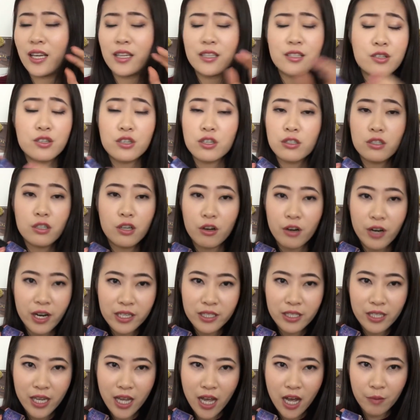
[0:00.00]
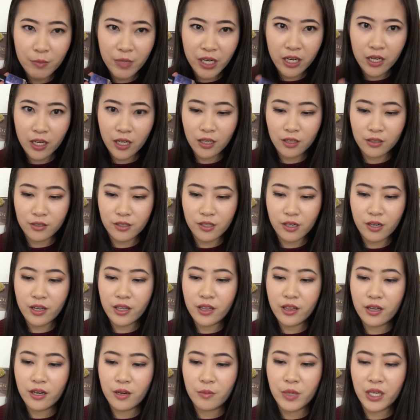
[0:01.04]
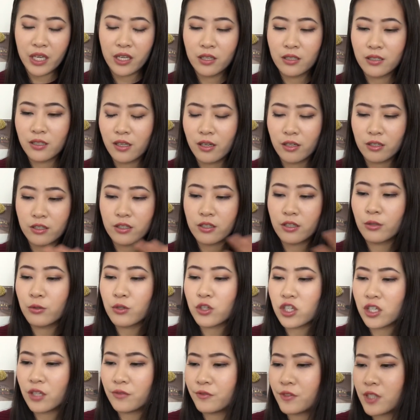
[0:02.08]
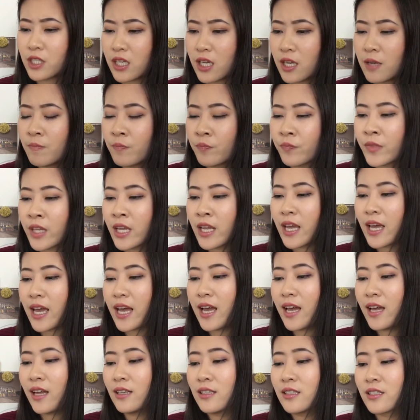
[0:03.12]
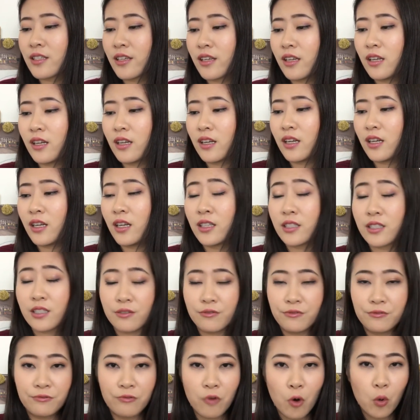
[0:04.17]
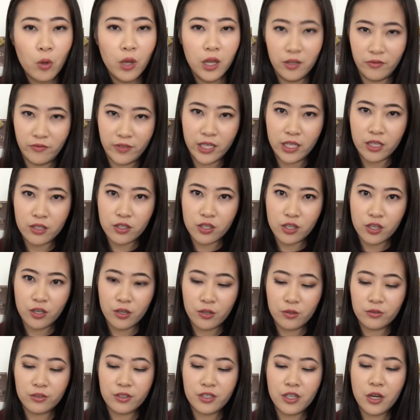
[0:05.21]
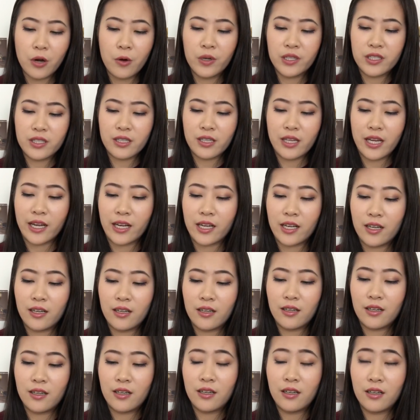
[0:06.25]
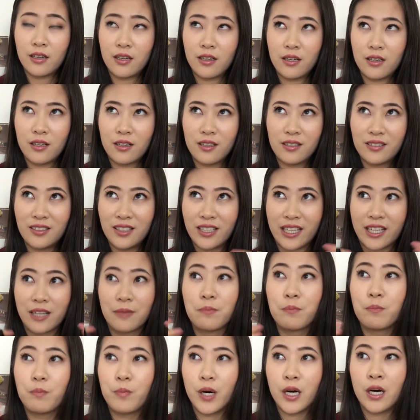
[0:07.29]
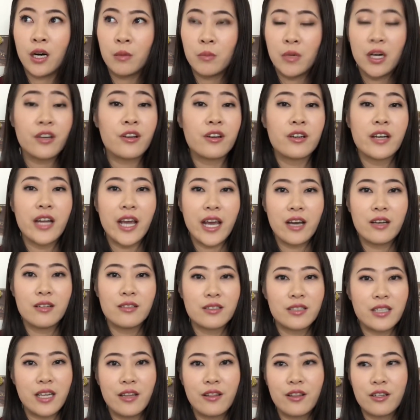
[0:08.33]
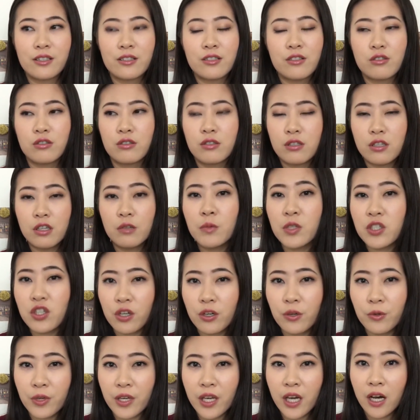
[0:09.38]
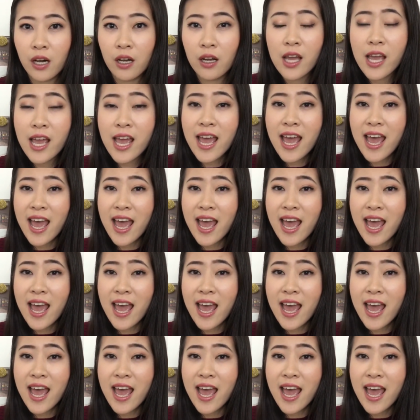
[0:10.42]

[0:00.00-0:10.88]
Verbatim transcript: It's just crazy how many colors are in there because they're so shifty, and it's full of it too. So it's like a balm on your nails, and there's just so much going on.